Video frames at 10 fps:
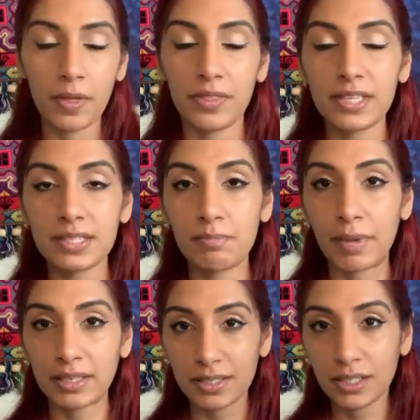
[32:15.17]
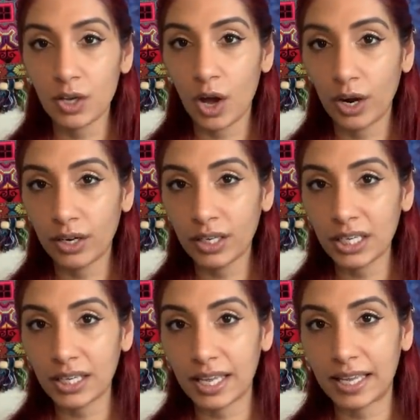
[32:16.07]
This mending
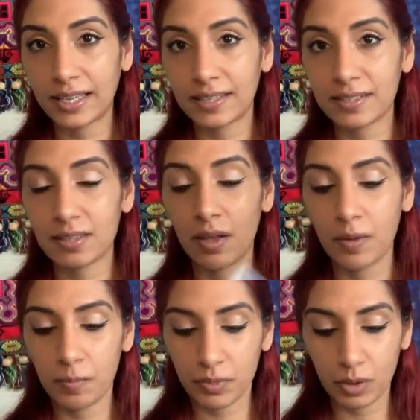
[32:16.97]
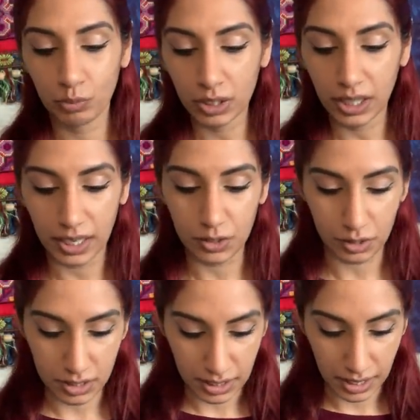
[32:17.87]
card is really
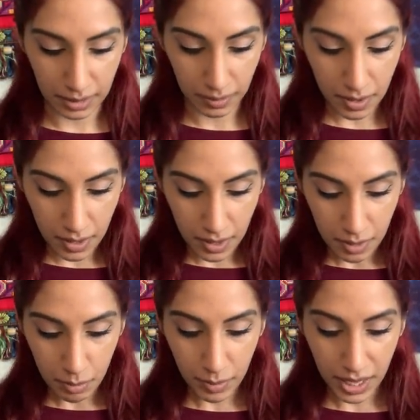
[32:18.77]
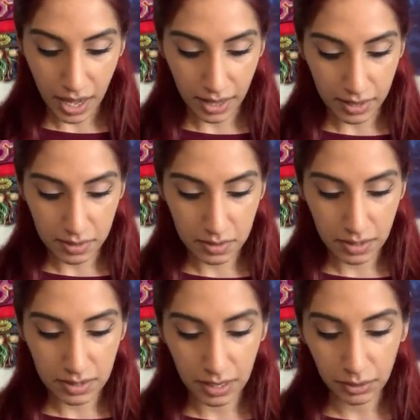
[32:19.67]
interesting because
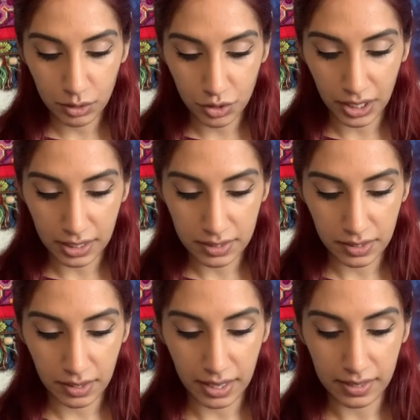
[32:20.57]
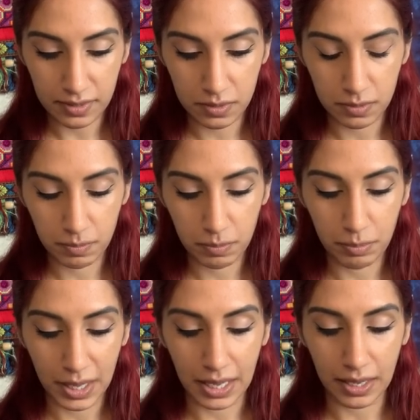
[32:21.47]
this energy is
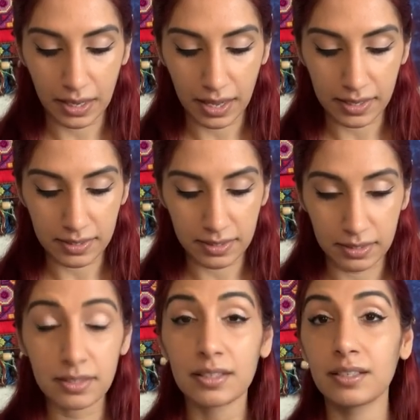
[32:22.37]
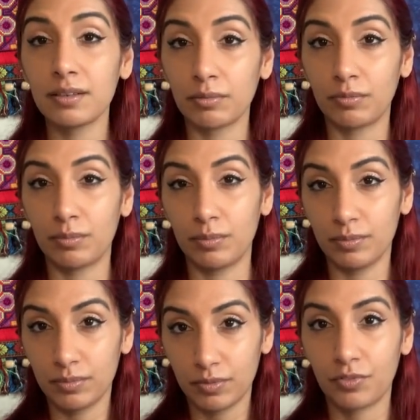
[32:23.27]
being assisted
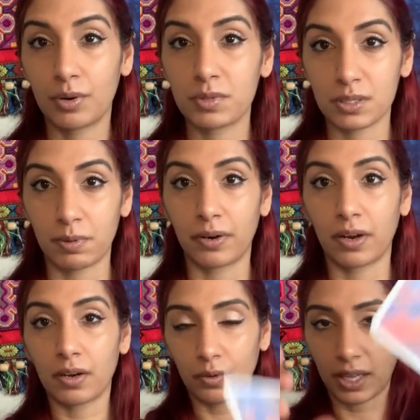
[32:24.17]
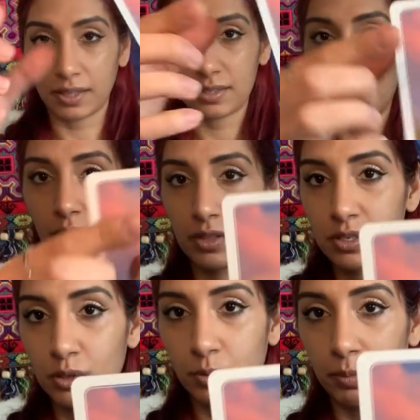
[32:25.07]
from spirit. Okay, see how these
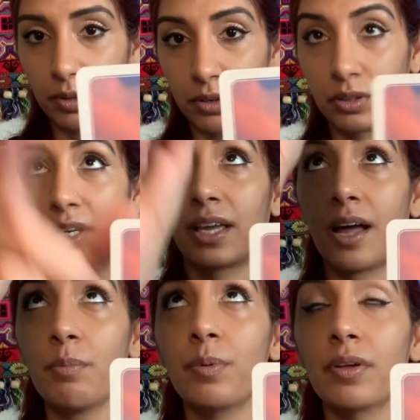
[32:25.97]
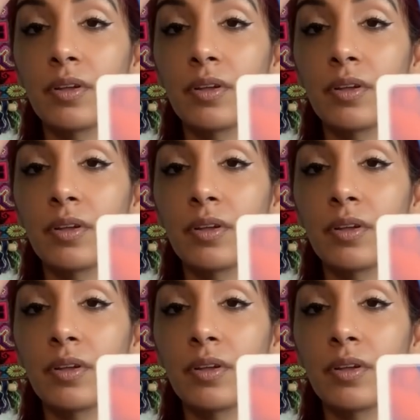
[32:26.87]
two people are looking up?